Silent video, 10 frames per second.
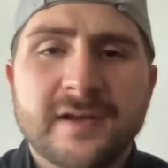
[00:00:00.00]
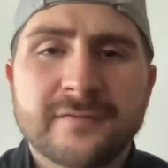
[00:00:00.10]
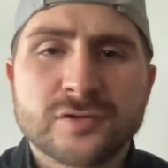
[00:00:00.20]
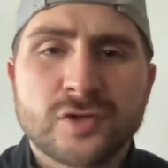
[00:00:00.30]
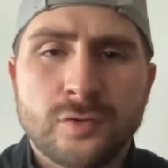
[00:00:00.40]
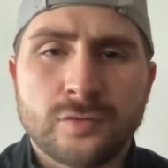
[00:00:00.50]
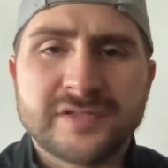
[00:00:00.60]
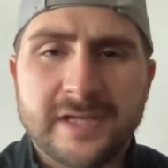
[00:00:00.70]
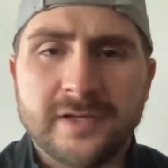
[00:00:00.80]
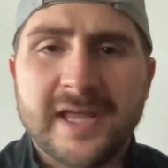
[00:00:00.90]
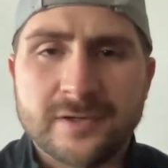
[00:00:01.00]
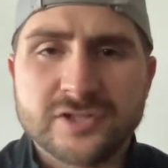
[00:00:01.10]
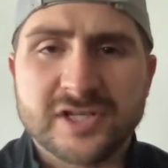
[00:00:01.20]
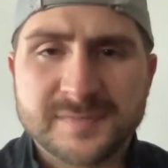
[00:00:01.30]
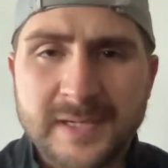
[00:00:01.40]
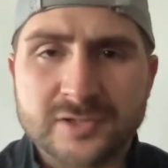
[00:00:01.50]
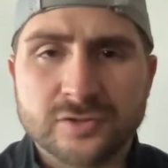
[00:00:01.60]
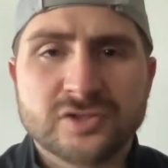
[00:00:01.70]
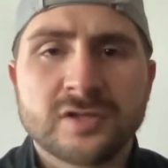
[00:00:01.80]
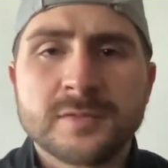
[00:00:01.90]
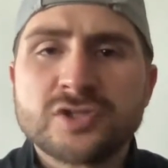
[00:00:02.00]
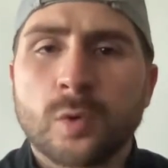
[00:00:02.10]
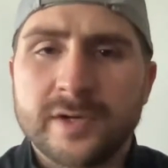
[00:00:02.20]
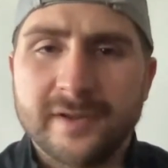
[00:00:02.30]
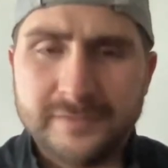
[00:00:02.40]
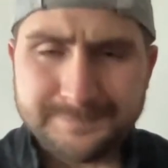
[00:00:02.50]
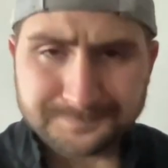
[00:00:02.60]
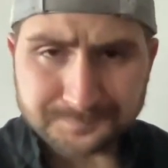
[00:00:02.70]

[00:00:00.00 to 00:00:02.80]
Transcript: of your total daily energy expenditure, so the majority of it.